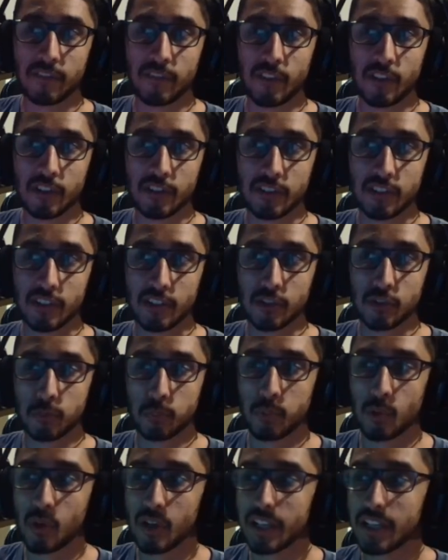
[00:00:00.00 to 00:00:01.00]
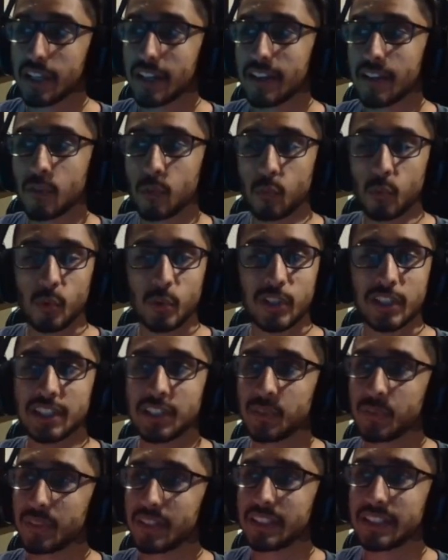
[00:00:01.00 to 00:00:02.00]
for us to exploit. Really,
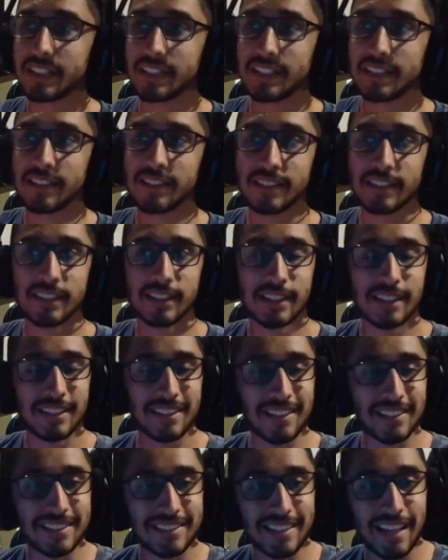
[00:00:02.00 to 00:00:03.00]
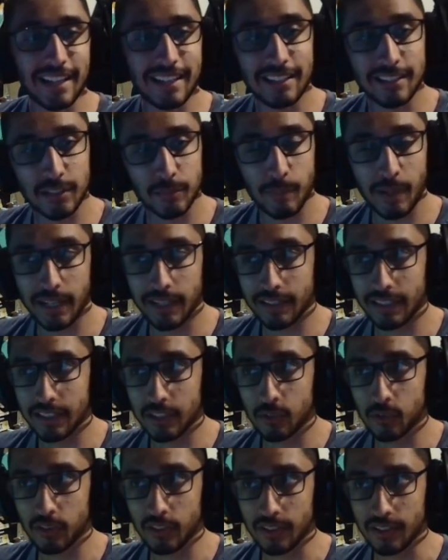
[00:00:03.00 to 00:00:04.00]
really easy. The second spot I like
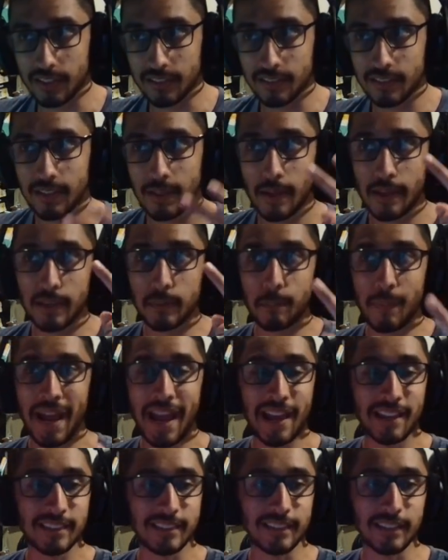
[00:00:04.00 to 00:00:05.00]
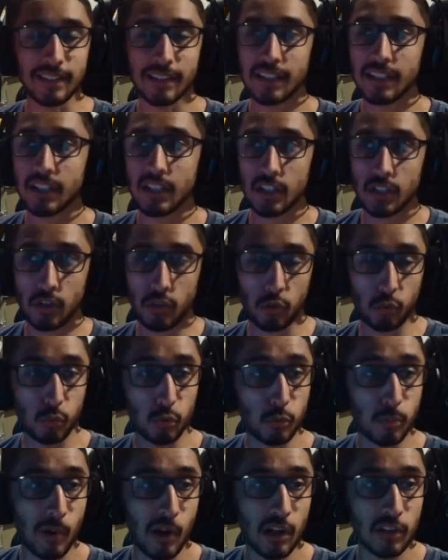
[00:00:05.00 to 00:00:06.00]
using this, in passing.
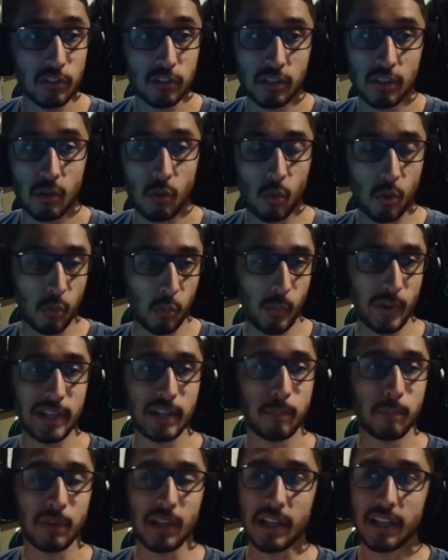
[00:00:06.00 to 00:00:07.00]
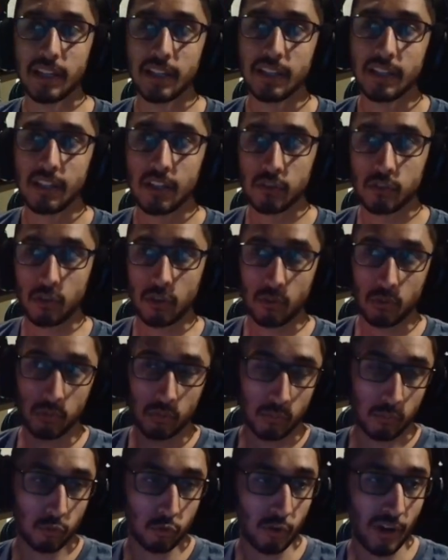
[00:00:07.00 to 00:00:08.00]
Through balls or wing play, so
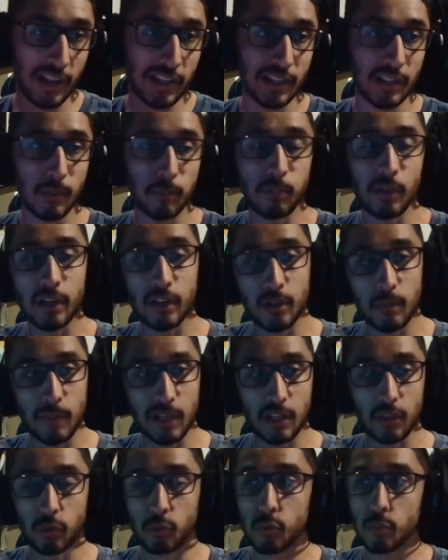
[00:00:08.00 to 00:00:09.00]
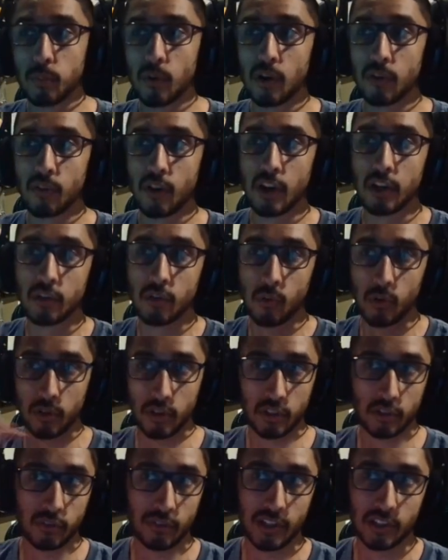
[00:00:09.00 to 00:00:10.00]
dragging a player to make a through ball run or to
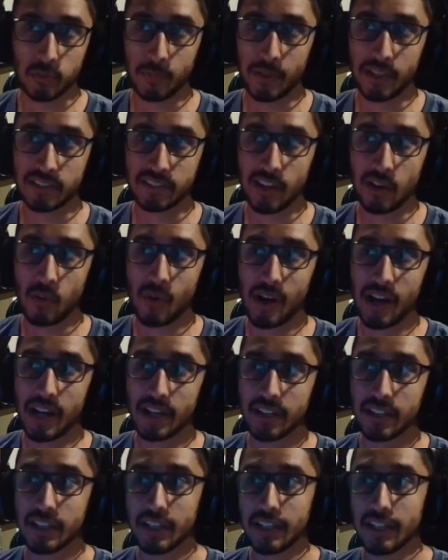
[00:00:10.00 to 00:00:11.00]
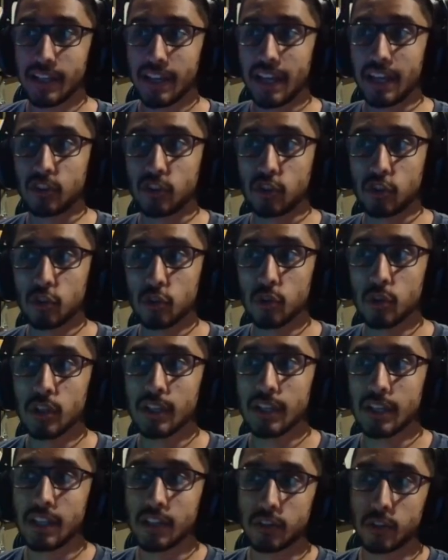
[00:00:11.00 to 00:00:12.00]
create space out wide. And two,
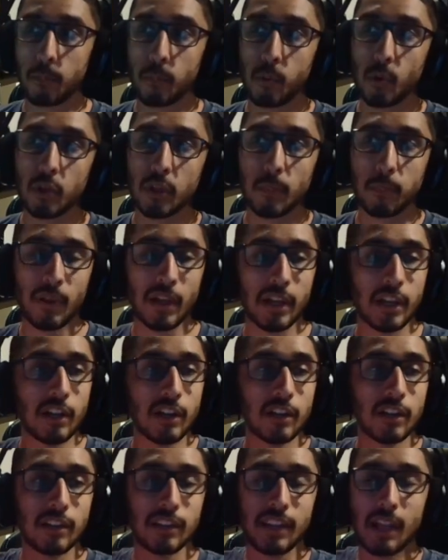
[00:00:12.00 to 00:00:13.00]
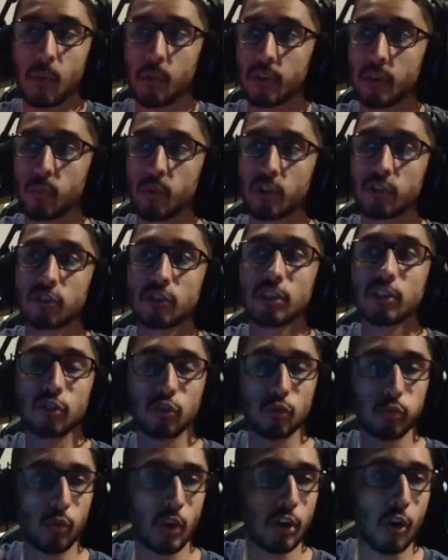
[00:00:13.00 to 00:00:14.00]
to pull a player that would originally
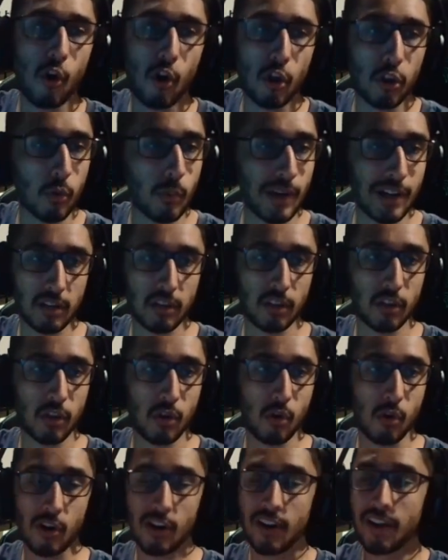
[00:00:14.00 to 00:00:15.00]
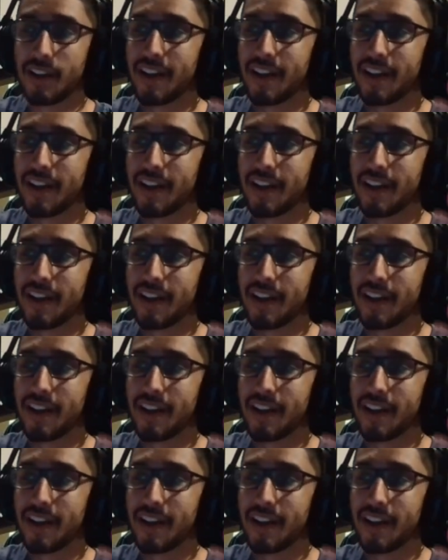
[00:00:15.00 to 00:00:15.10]
just run all the way into the goal.